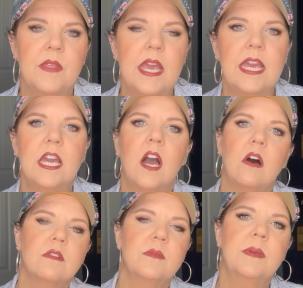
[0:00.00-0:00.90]
and
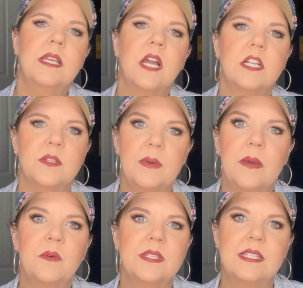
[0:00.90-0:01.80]
cause me not to be
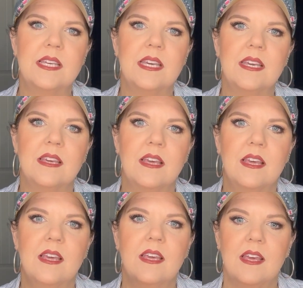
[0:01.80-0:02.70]
able to see
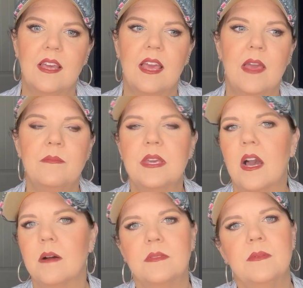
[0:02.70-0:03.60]
and be
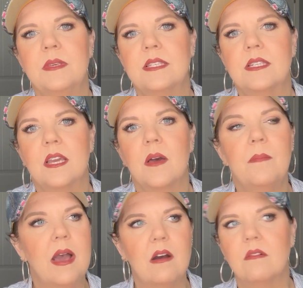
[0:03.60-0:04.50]
optimistic
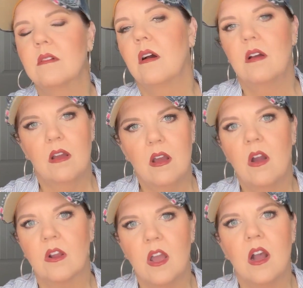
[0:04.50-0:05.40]
about
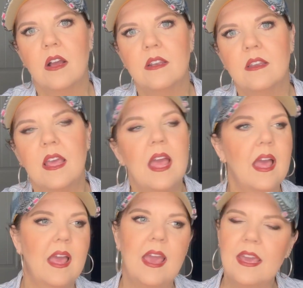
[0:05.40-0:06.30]
our God
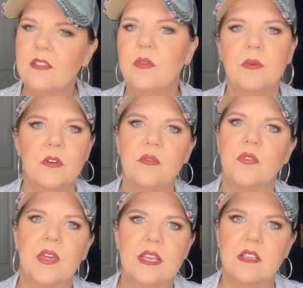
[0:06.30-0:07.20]
and the beautiful
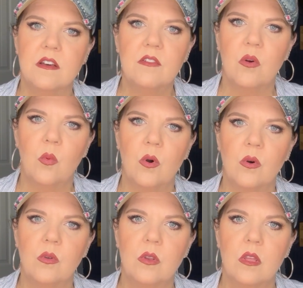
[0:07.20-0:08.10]
things of our
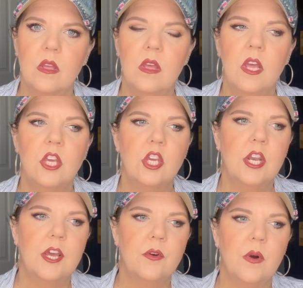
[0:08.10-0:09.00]
world. You
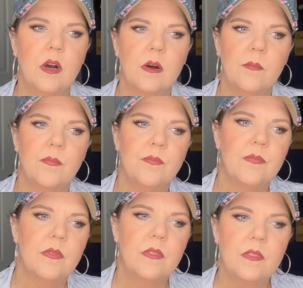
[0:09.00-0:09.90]
know,
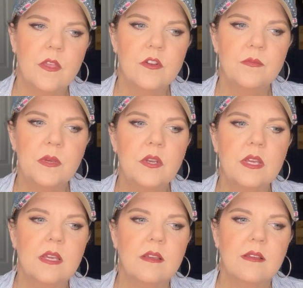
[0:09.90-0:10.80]
there's beauty